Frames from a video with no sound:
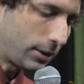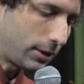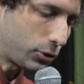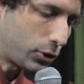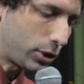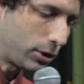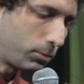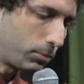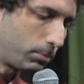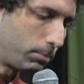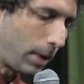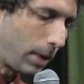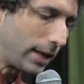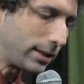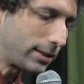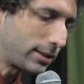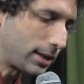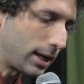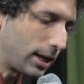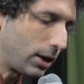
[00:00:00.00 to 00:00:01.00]
She
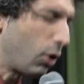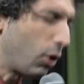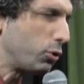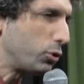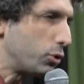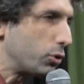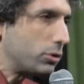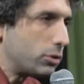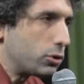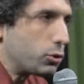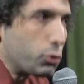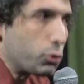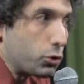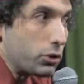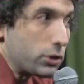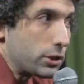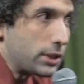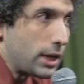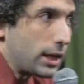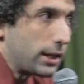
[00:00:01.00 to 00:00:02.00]
might say, "Oh, you
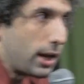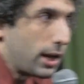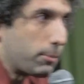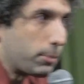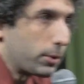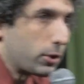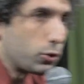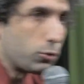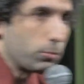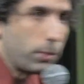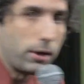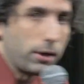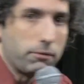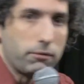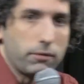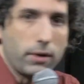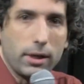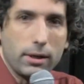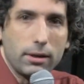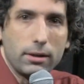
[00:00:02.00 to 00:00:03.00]
shouldn't say that because you might
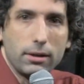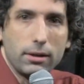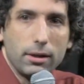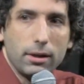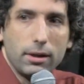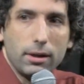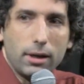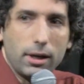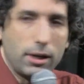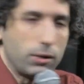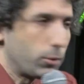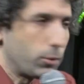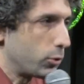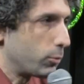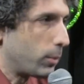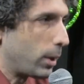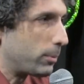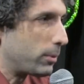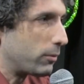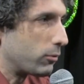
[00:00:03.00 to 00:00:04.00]
offend anyone who
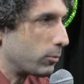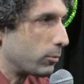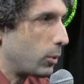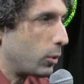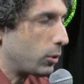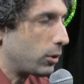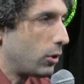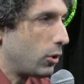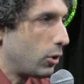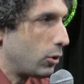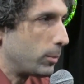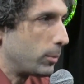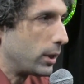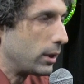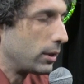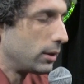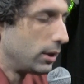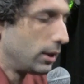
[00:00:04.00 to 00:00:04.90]
might be from Oklahoma."